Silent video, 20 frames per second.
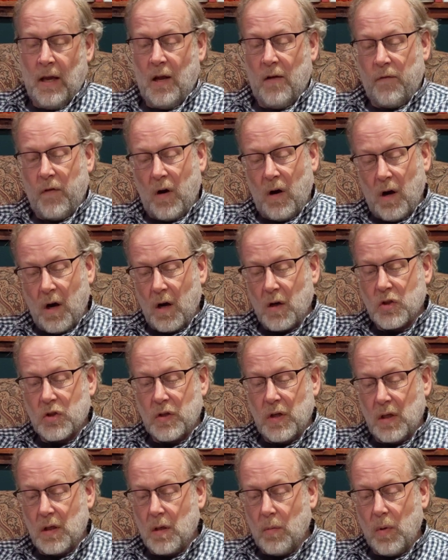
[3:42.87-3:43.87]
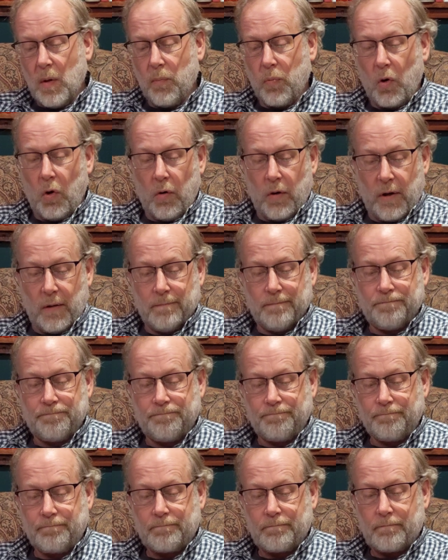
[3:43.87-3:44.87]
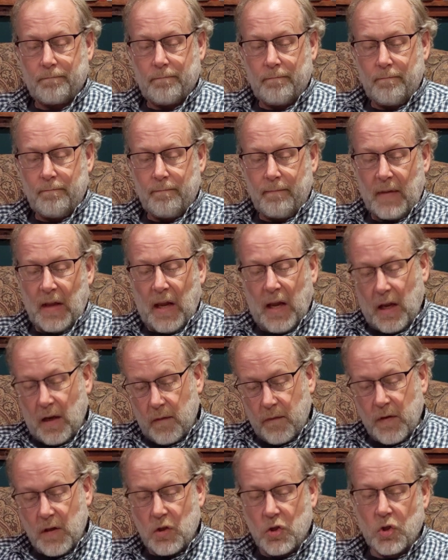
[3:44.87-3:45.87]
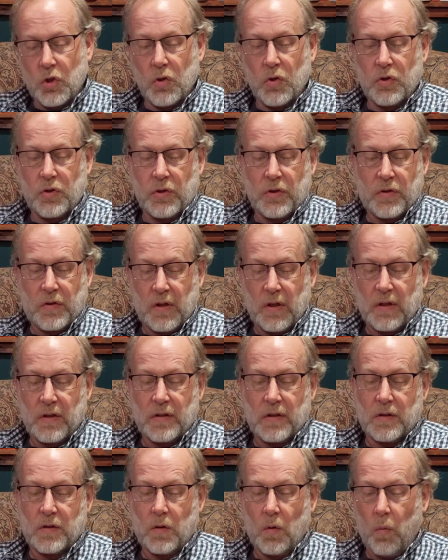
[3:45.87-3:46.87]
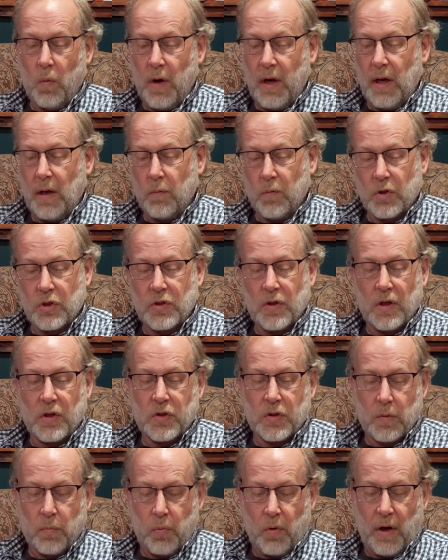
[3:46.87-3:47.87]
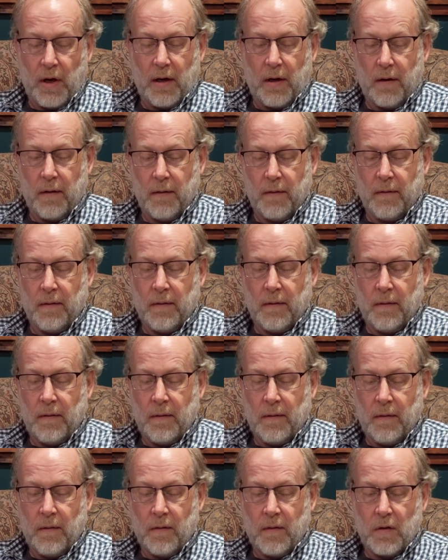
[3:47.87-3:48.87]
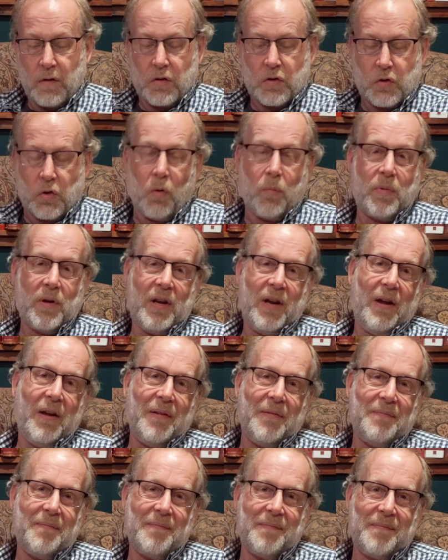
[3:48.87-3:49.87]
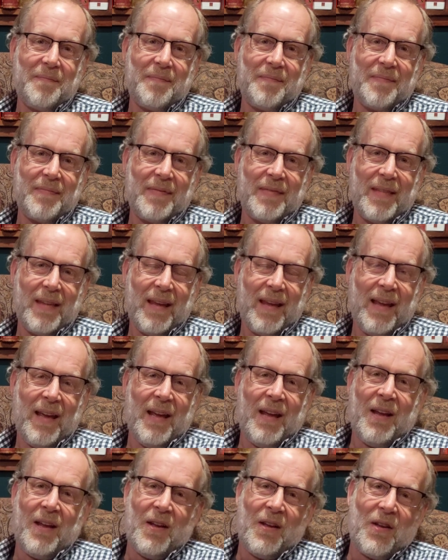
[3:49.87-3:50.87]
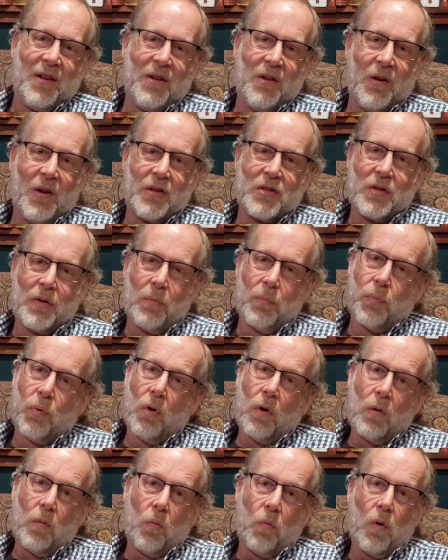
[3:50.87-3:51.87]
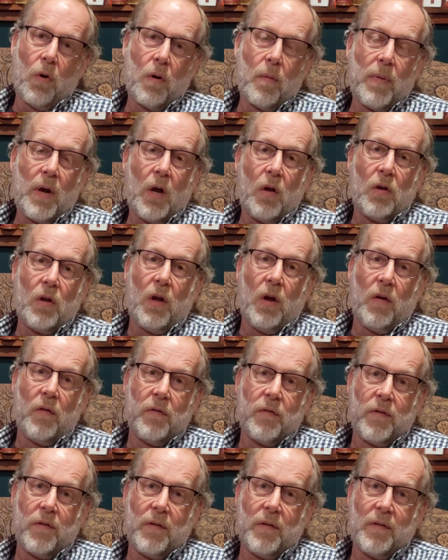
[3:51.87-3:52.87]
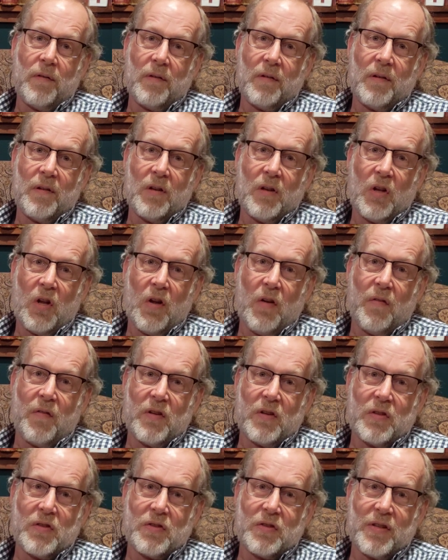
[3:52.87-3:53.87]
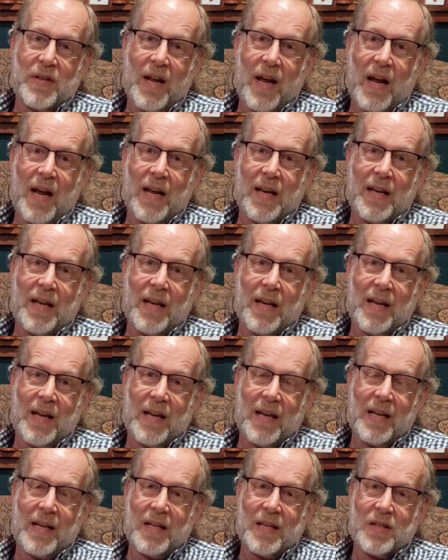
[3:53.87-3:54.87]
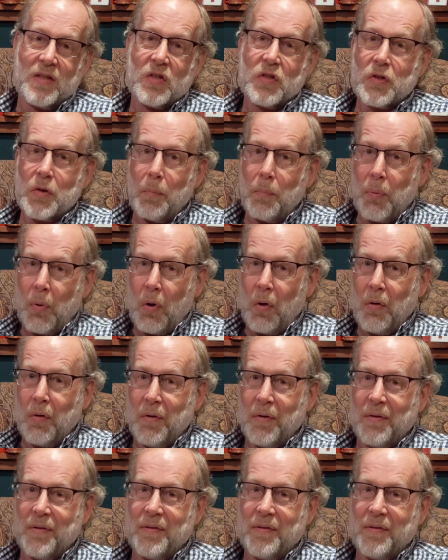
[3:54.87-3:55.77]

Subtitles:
If our hearts need to be broken, and if He chooses this as the way in which they should break, then so be it. You know, it's an important word about love. Love is not simple.